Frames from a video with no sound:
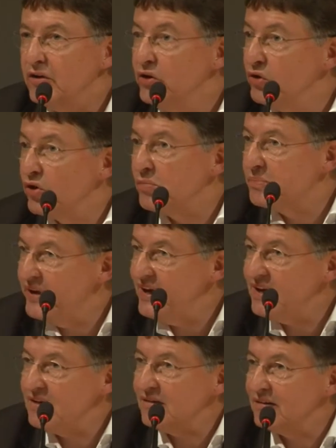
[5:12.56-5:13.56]

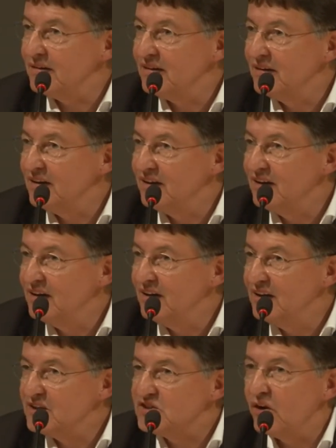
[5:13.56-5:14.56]
European
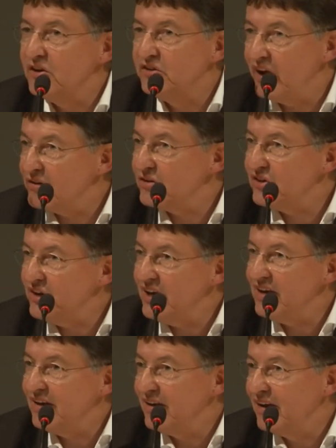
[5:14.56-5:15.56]

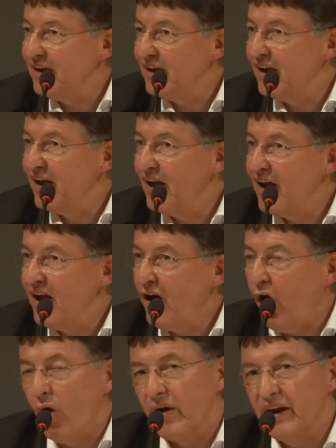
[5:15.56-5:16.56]
solidarity,
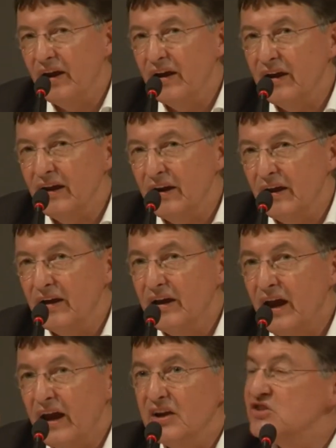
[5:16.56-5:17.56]
or in
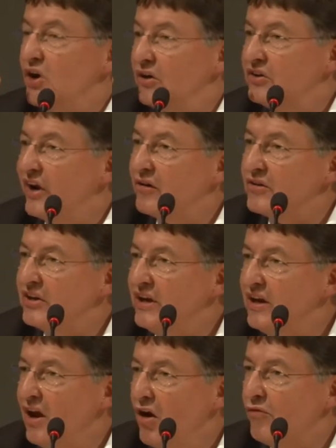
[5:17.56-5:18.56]
a
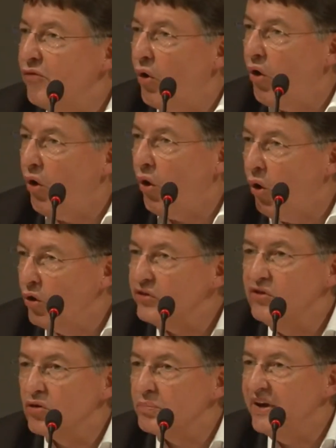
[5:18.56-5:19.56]
solidarity for all
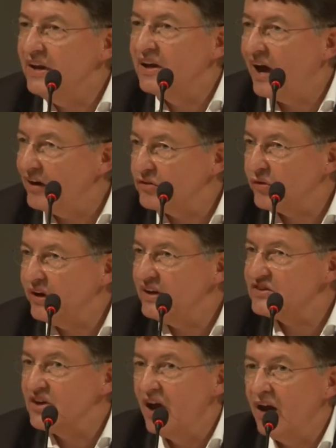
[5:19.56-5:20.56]
European
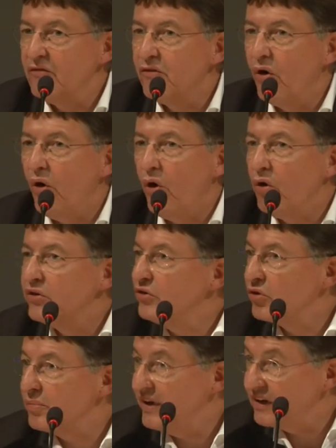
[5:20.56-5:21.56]
countries and for all
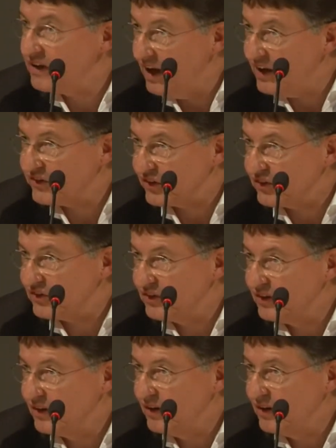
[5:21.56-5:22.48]
European classes.